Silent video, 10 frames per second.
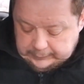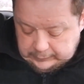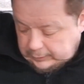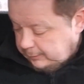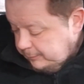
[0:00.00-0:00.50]

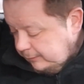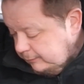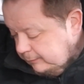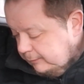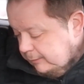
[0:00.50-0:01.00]
Yum.
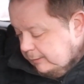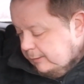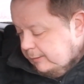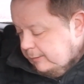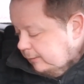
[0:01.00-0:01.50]

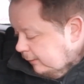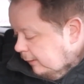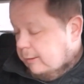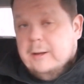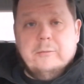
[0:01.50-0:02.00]

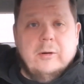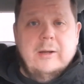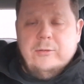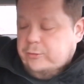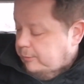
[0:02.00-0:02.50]
I love
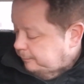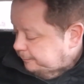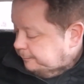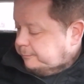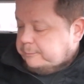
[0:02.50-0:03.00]
rice.
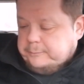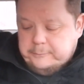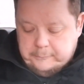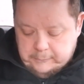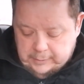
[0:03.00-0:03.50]

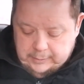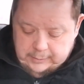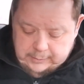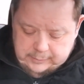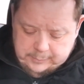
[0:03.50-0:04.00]

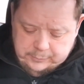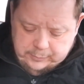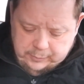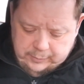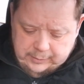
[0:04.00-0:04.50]
It comes
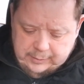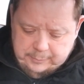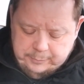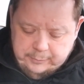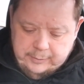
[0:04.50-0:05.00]
with,
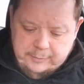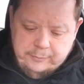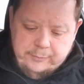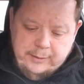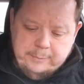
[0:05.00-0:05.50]
I
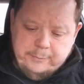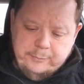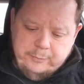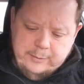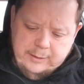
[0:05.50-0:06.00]
believe, yep,
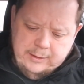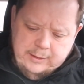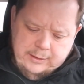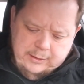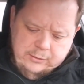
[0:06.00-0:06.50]

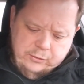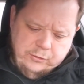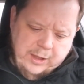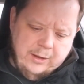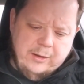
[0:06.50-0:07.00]

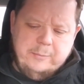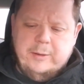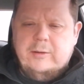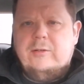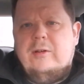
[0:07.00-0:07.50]
salad,
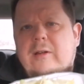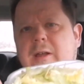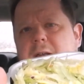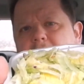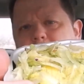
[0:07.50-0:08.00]
but it doesn't look
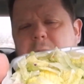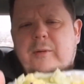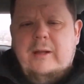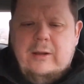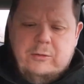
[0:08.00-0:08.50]
like it comes
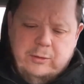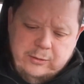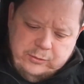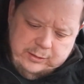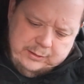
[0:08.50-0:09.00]
with any
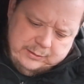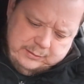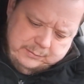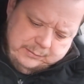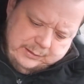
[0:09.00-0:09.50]
dressing. And
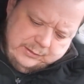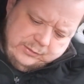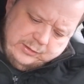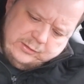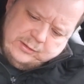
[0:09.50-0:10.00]
the
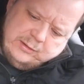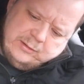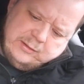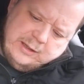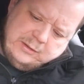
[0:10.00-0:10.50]
lettuce doesn't
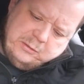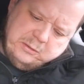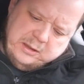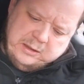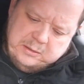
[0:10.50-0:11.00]
look that
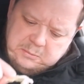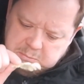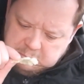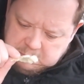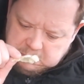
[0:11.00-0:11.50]
great.
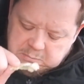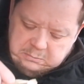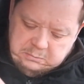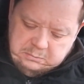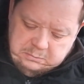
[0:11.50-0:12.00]

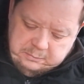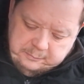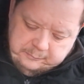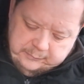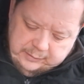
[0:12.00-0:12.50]

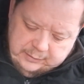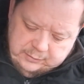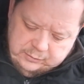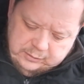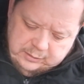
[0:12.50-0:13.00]
It
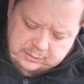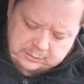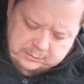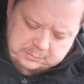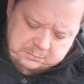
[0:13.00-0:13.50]
looks a
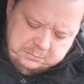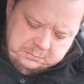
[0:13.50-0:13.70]
little...